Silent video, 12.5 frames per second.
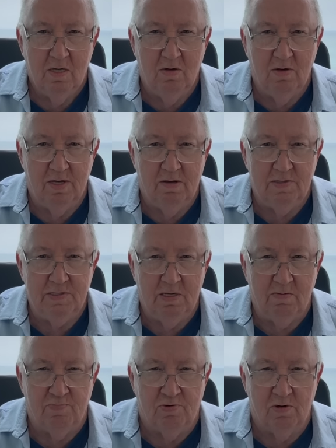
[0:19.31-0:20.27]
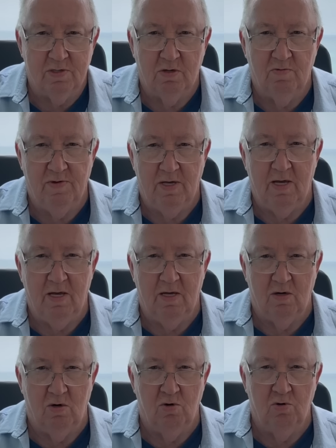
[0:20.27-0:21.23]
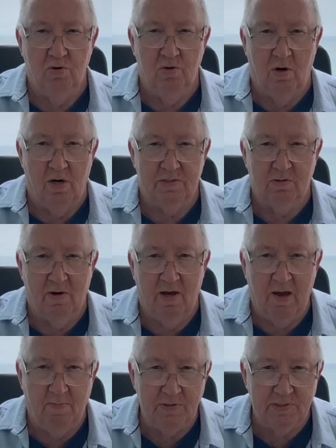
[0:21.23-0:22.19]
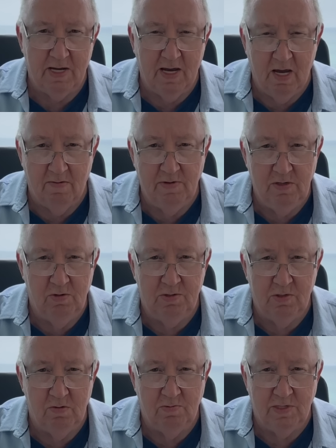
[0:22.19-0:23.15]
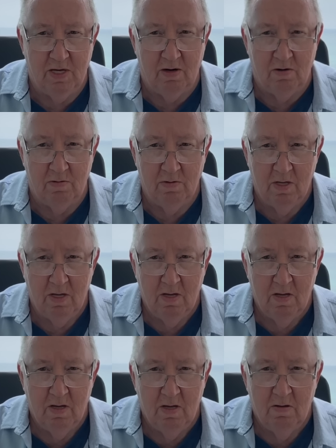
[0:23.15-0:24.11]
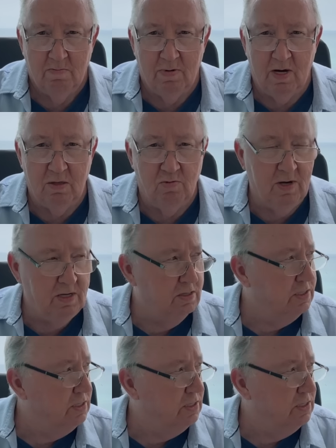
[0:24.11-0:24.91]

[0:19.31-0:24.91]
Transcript: who lives in Puerto Viejo, who also happens to have a YouTube channel. By the way, you'll